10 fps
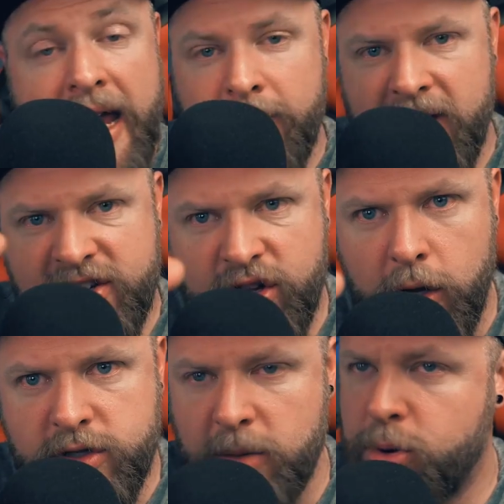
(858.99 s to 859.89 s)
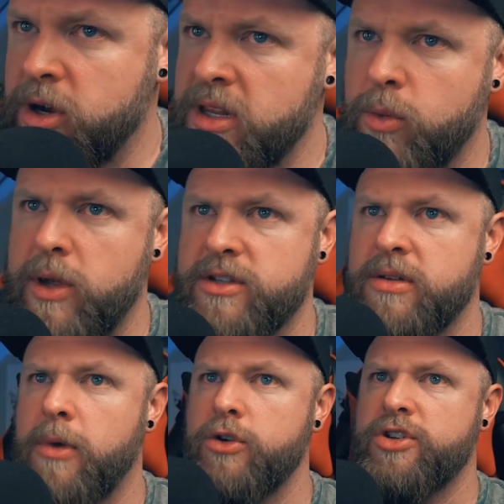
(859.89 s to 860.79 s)
I am this close to putting the wheels
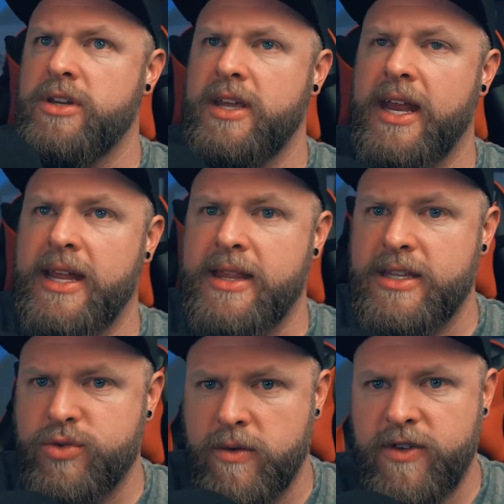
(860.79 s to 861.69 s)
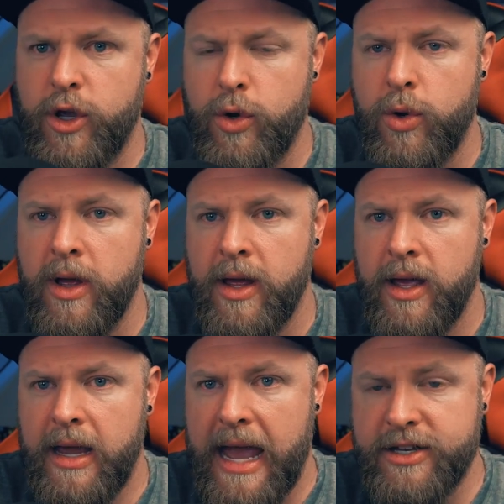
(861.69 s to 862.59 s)
in motion to getting this review
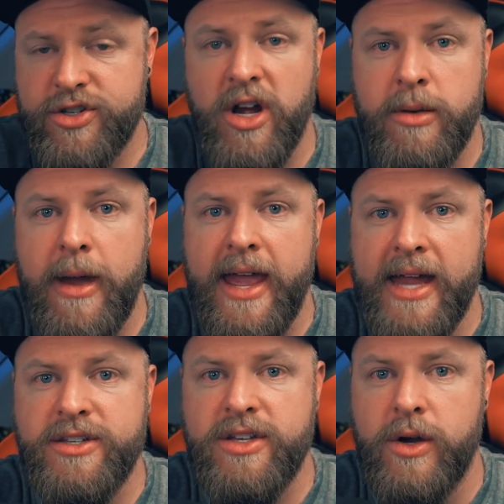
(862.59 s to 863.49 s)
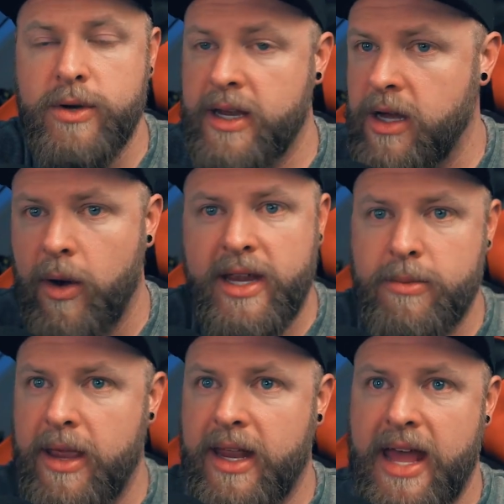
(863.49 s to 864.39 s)
etched on my headstone. I know I
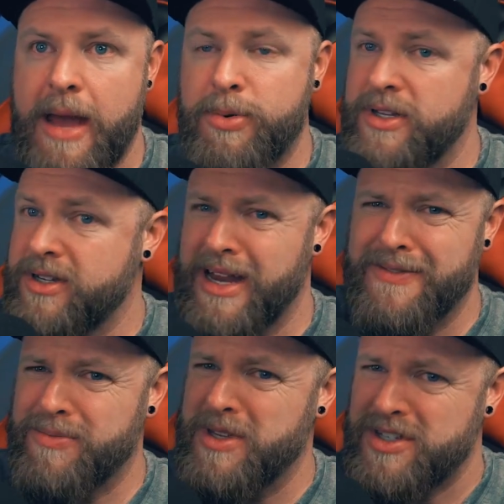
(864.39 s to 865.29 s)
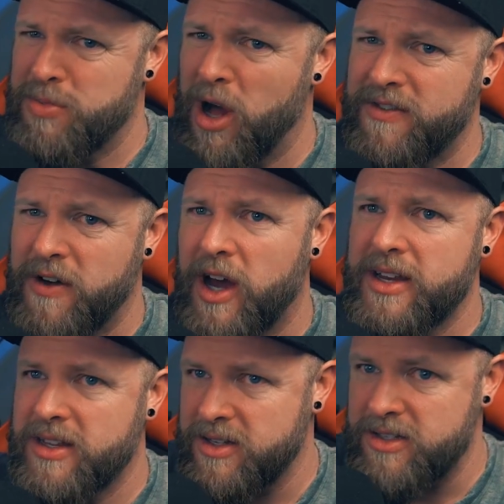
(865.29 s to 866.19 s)
can make it happen. It's going to have to be small
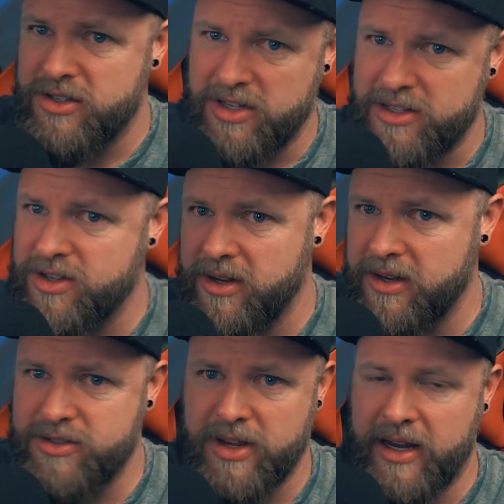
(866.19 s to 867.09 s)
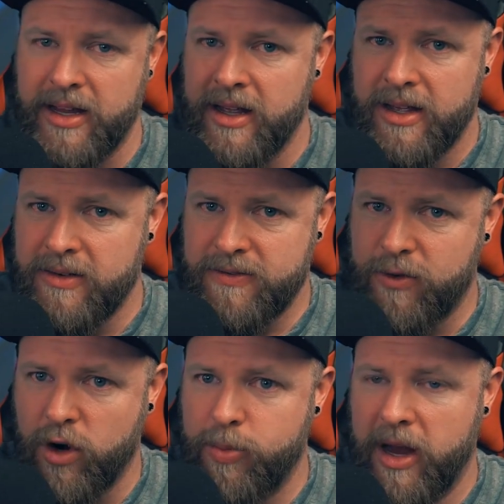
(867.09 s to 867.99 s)
font because it's such a, it's like
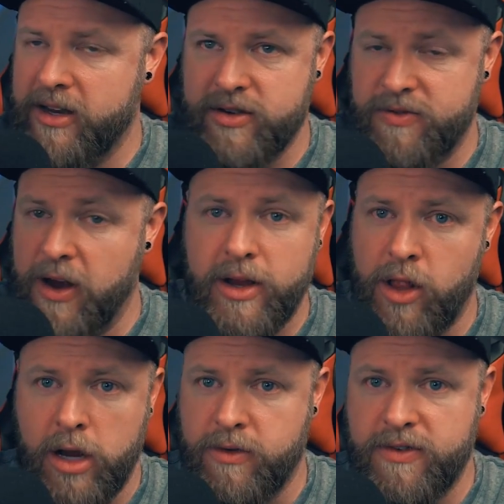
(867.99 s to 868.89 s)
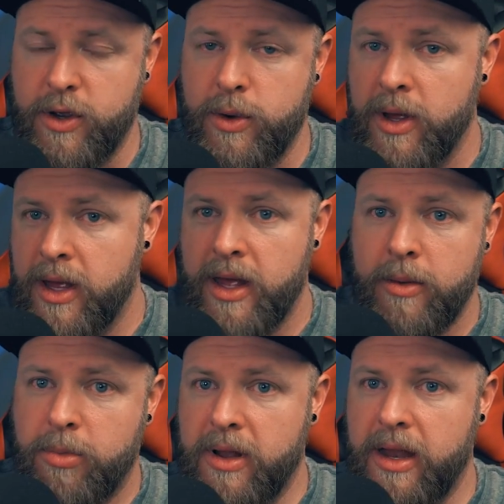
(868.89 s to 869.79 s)
4, it's a very long review,
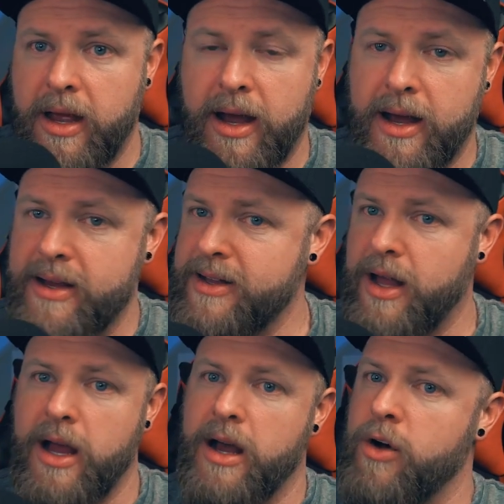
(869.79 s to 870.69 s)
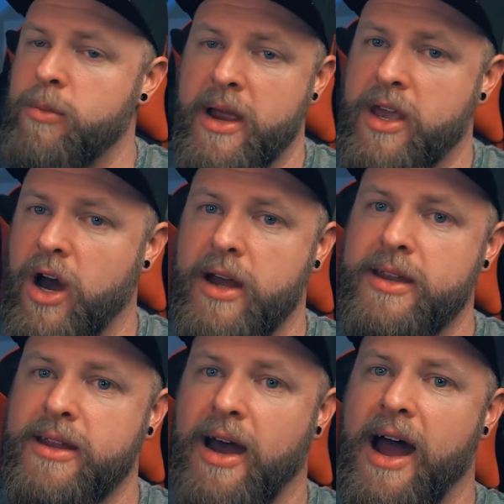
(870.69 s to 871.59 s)
but oh my
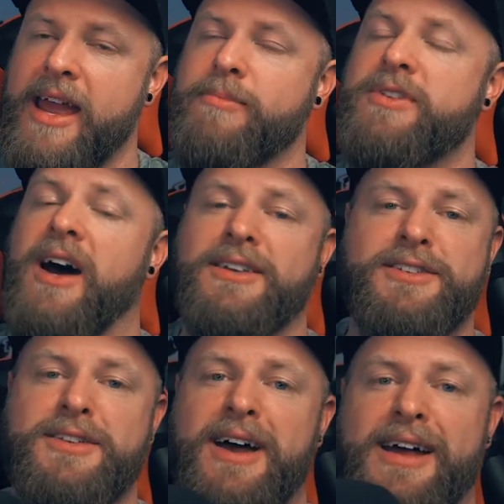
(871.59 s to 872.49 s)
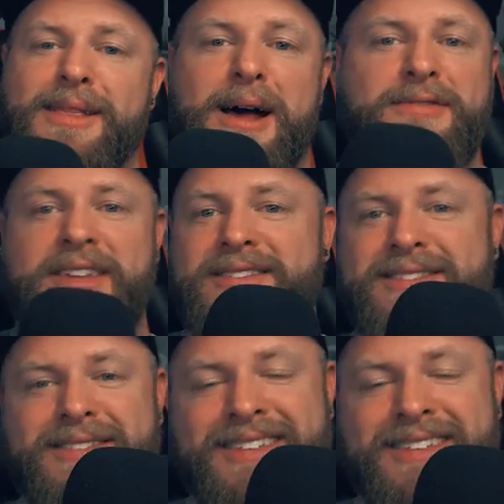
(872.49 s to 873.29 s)
God. I am touched. I love this.